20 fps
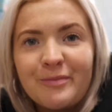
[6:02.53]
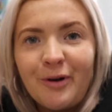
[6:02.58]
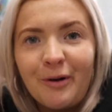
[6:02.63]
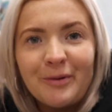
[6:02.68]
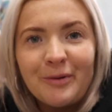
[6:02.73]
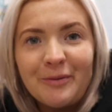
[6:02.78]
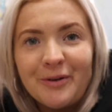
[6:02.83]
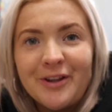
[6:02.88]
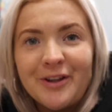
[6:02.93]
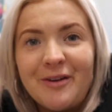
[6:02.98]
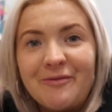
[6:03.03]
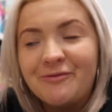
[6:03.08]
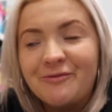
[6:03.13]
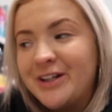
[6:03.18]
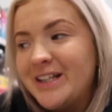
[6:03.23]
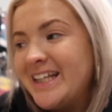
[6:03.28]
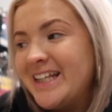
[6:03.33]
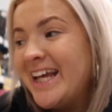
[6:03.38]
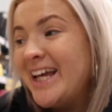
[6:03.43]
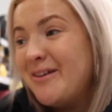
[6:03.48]
probably one of them
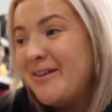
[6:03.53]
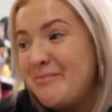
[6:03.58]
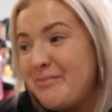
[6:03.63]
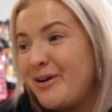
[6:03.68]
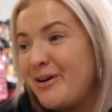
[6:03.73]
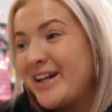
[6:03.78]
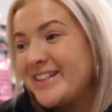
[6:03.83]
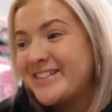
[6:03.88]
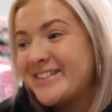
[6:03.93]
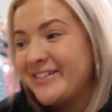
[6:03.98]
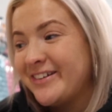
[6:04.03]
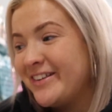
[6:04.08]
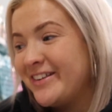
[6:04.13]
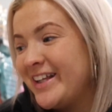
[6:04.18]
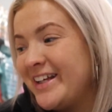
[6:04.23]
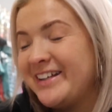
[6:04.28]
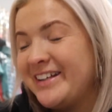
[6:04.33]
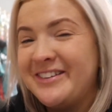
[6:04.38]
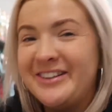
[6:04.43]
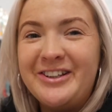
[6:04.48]
really impractical
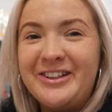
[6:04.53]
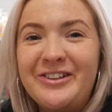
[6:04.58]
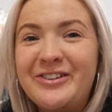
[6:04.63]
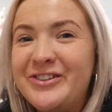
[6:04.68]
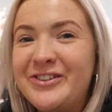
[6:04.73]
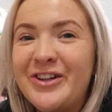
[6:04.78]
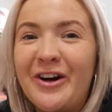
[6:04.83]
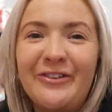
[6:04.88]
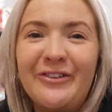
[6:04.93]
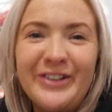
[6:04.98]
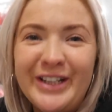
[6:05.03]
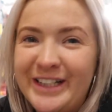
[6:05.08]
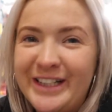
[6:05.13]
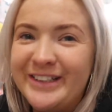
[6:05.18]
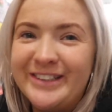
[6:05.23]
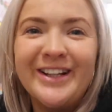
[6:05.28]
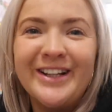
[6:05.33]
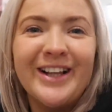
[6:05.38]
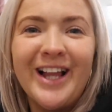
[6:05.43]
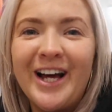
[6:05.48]
things that you don't need
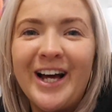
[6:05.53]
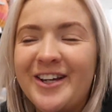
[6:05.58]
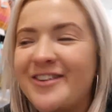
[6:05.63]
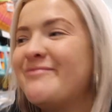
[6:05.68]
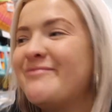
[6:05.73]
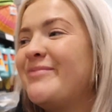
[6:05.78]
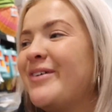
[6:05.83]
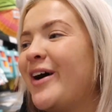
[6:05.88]
in your life,